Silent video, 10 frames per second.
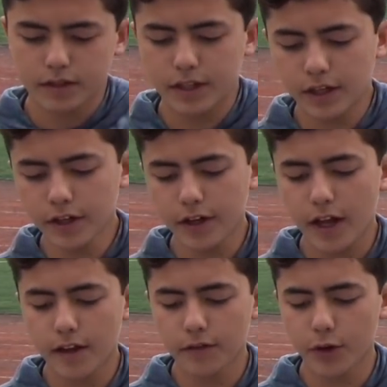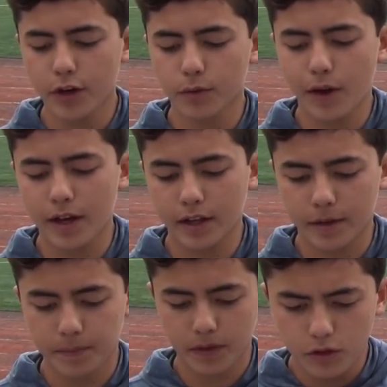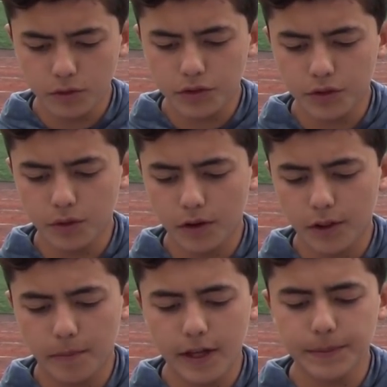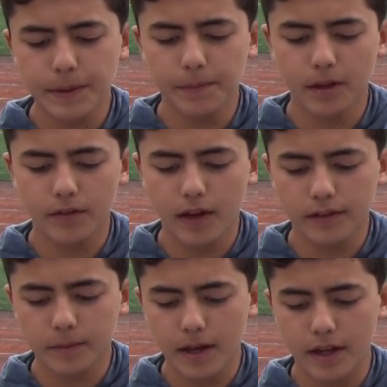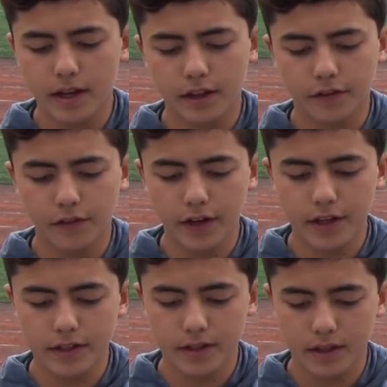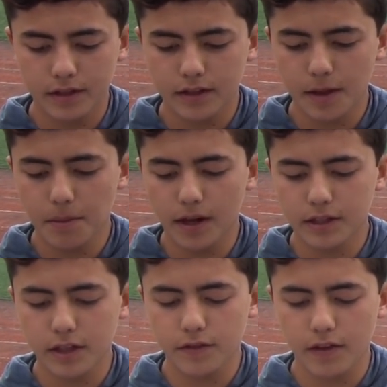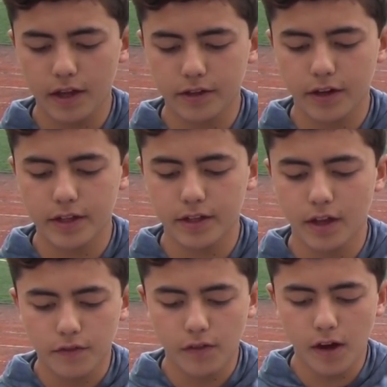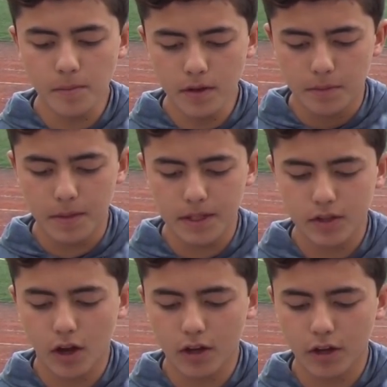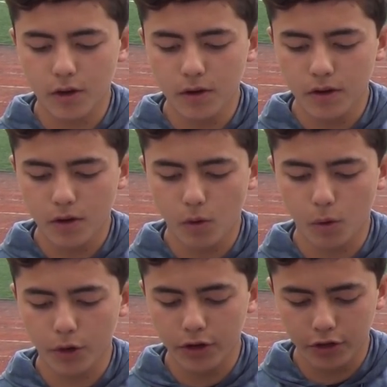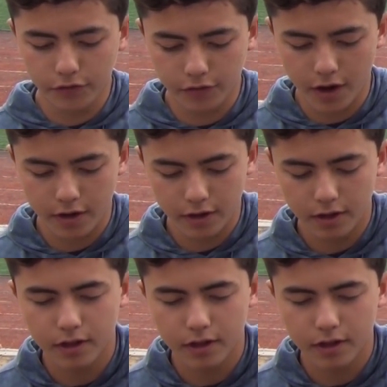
Dear Avery and Riley, you two are the best people I've ever met and the funniest. Stay positive and crazy. From Miss Taco or your friend.